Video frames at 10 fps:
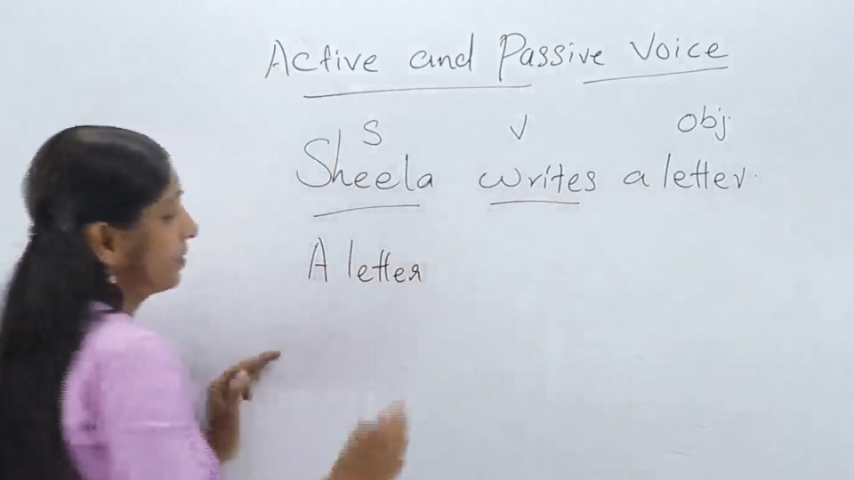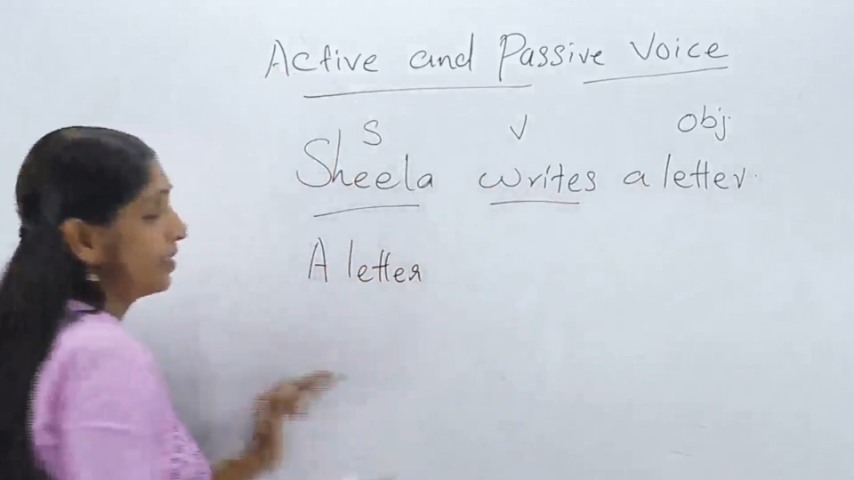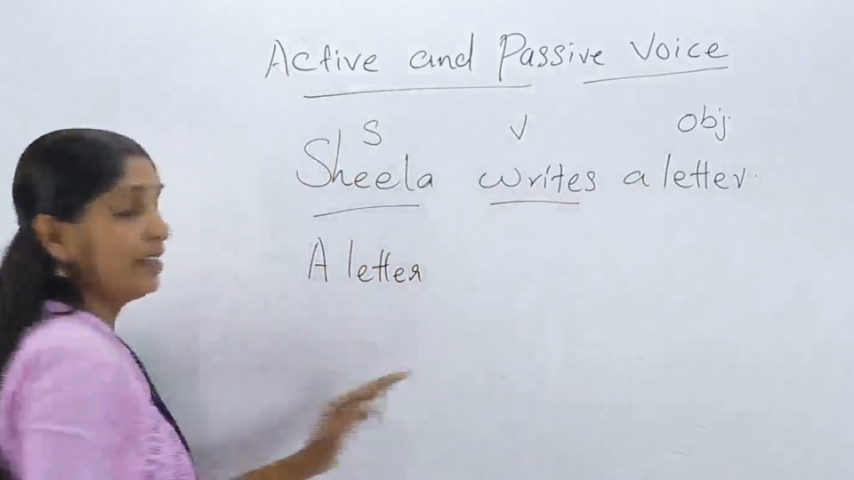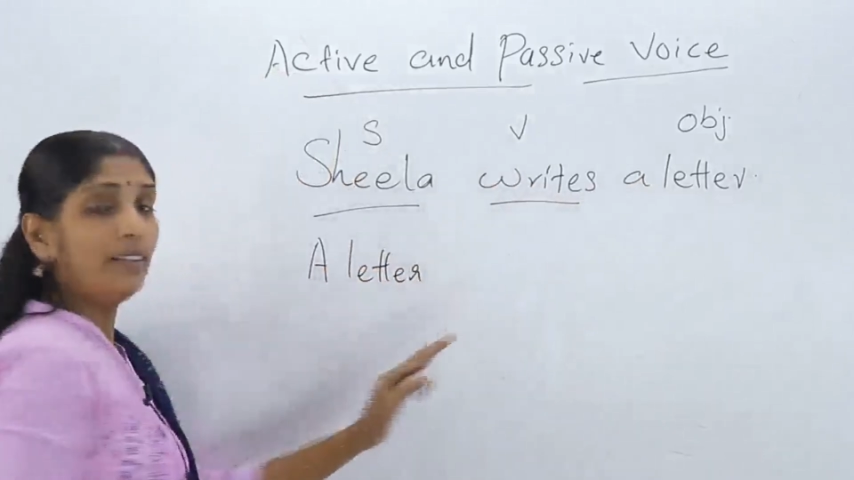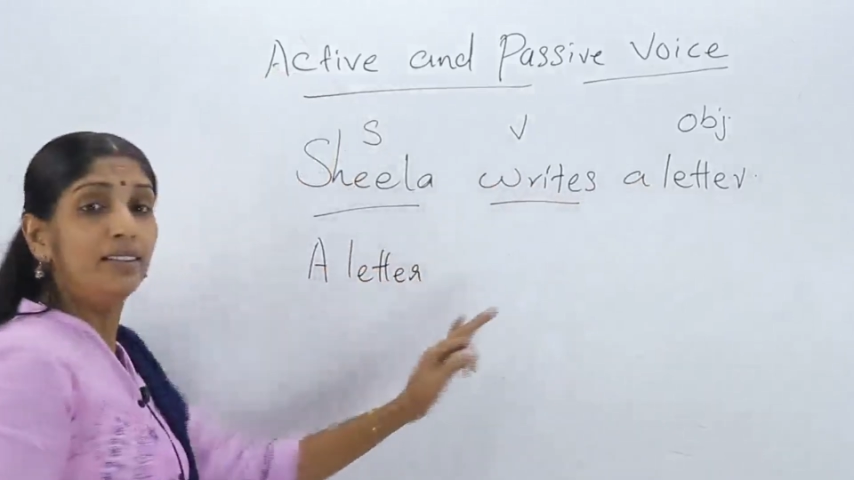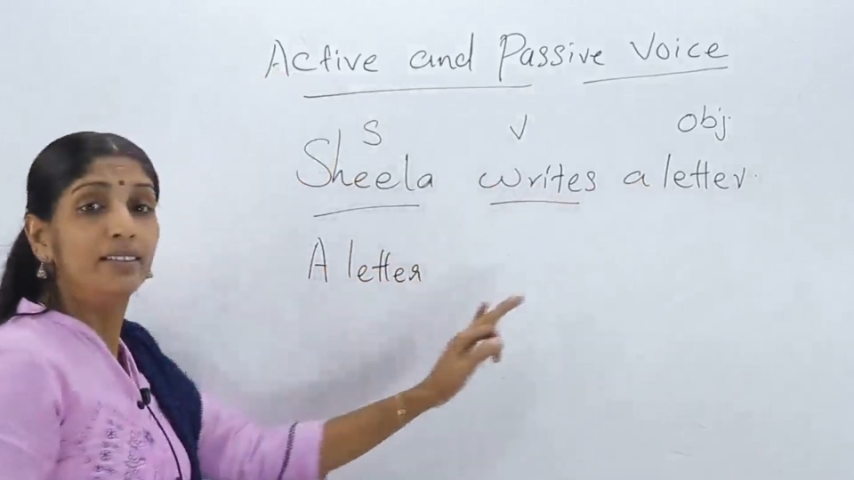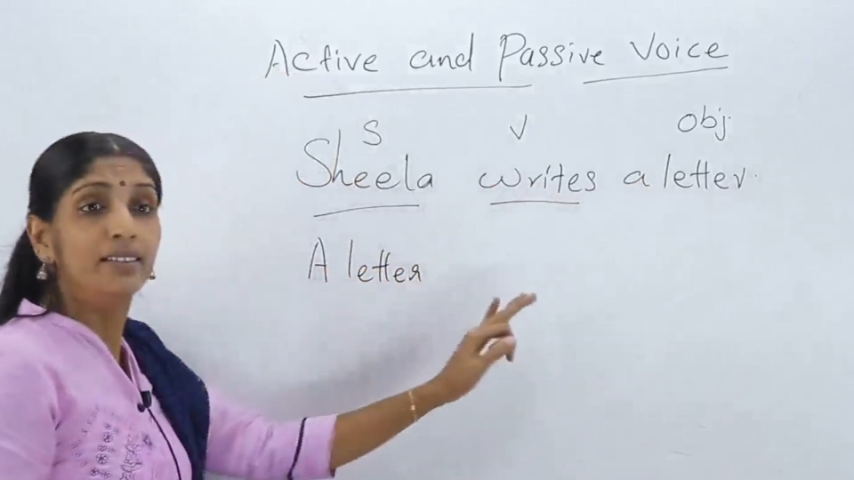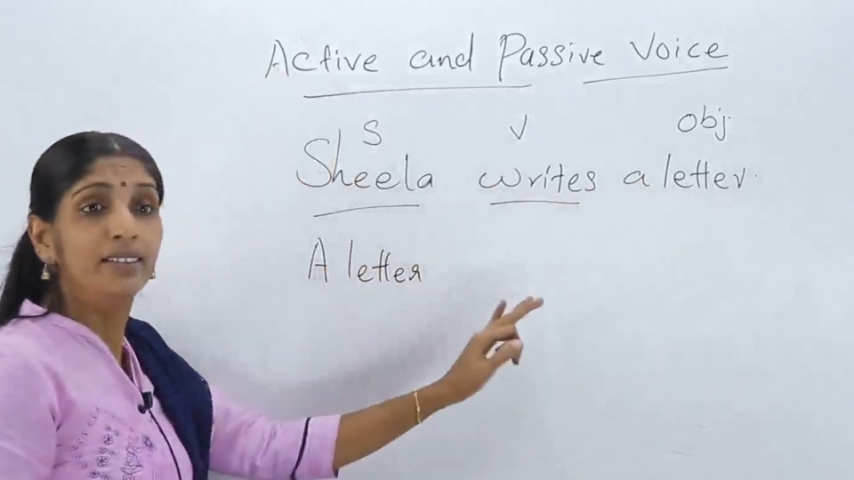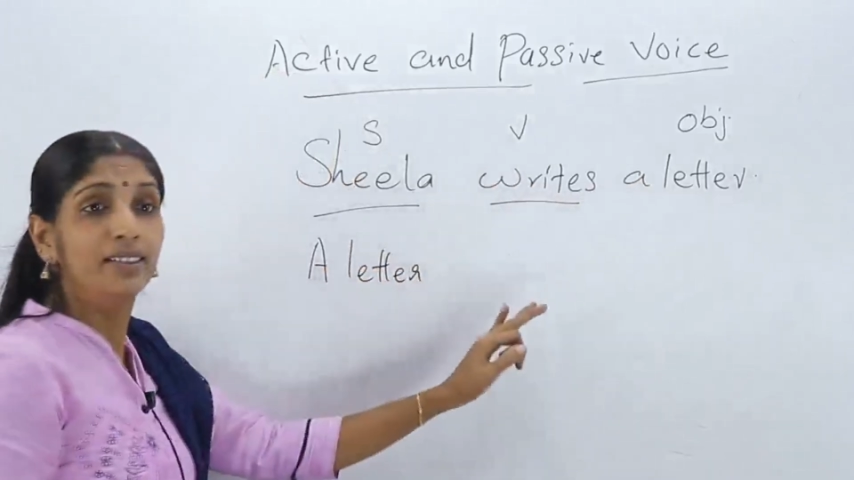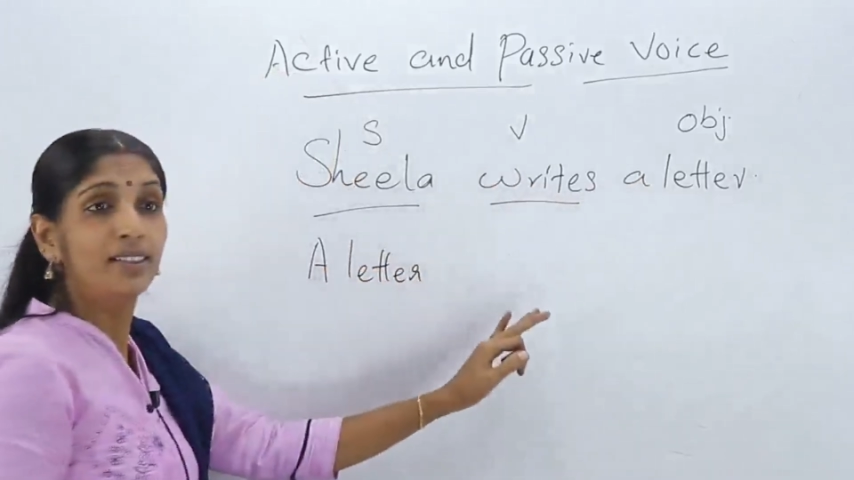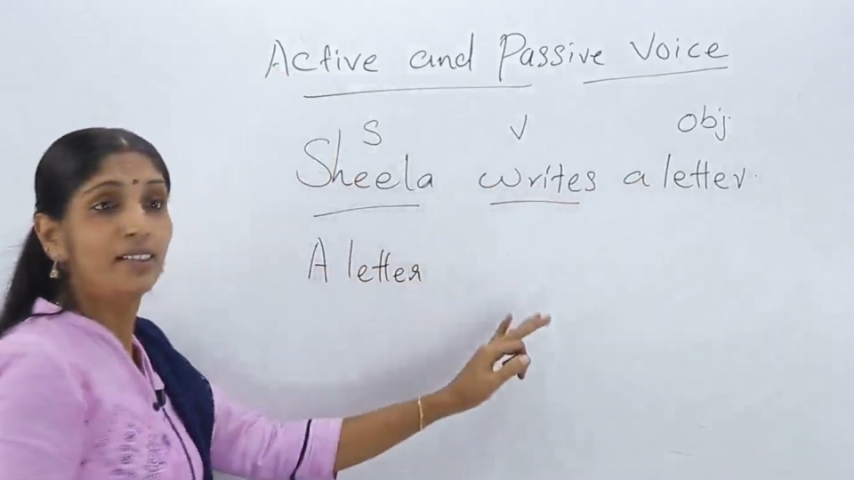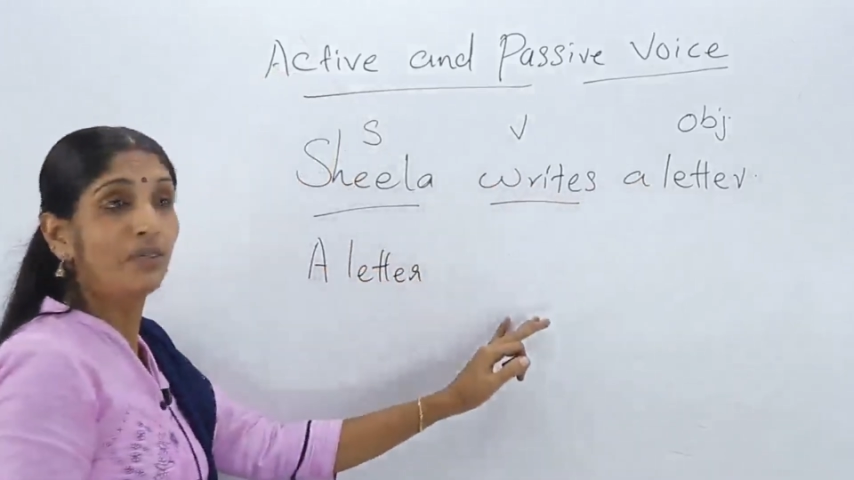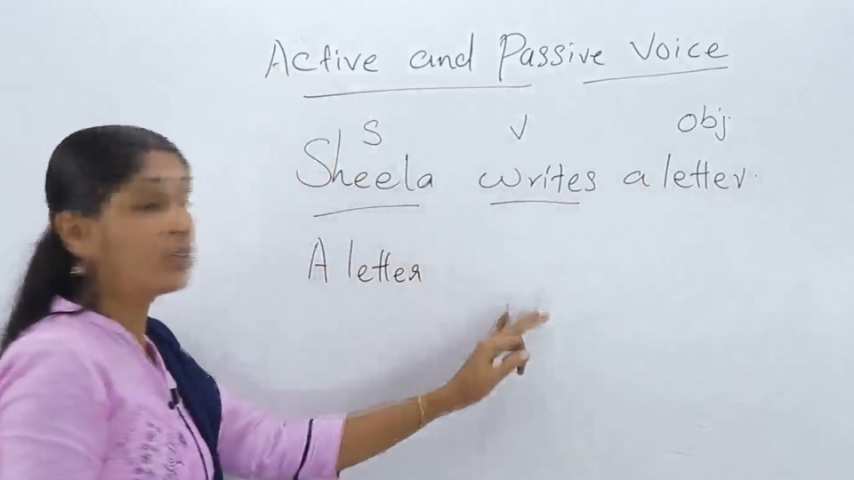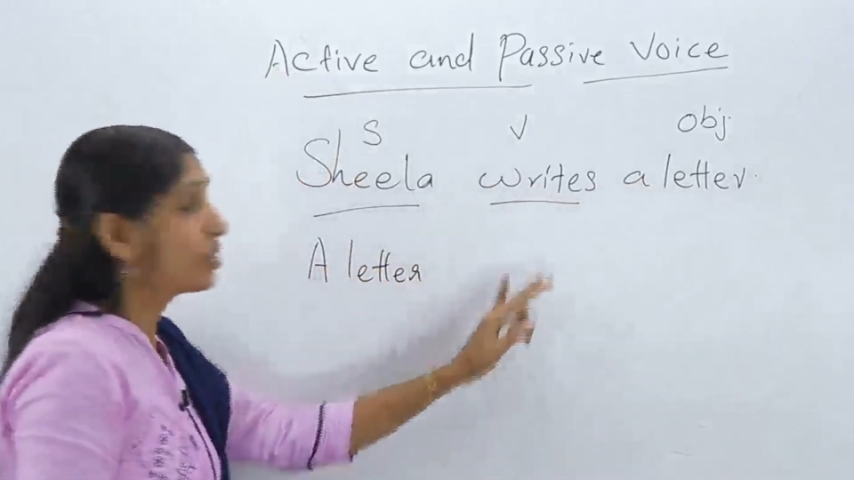Then what